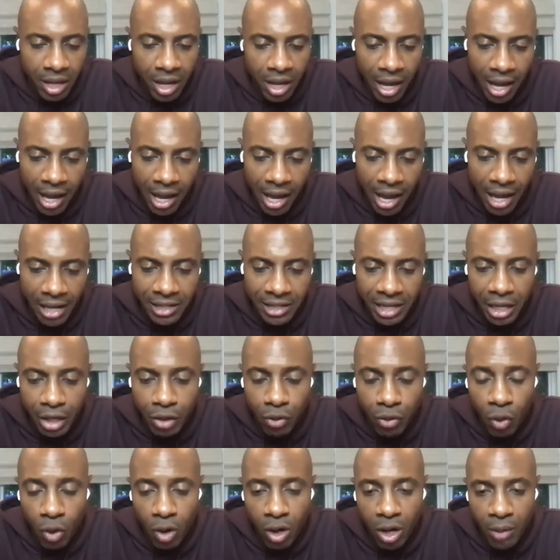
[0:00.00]
Uh, I
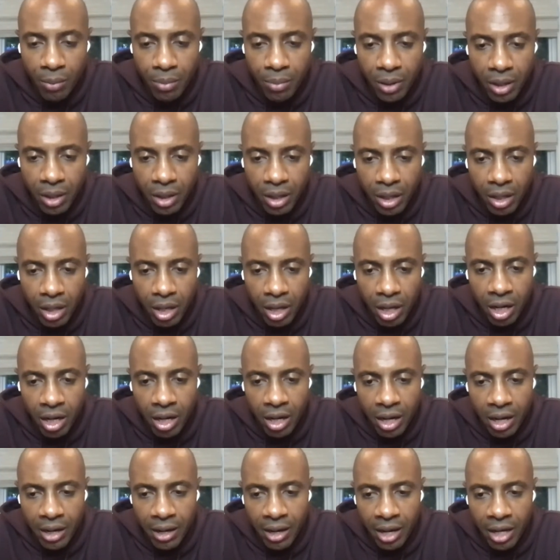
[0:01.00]
did grow up
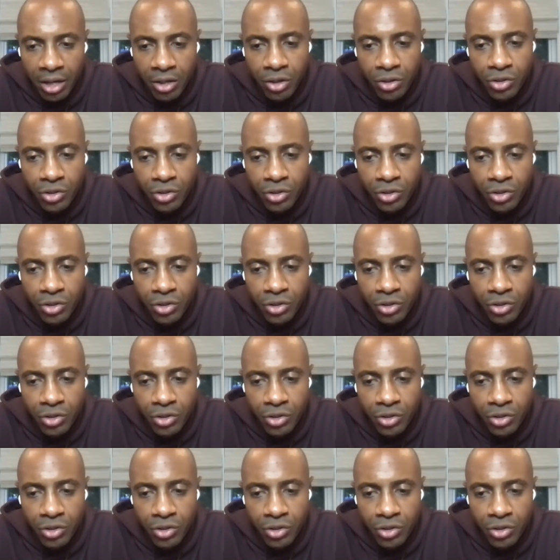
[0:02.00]
uh, a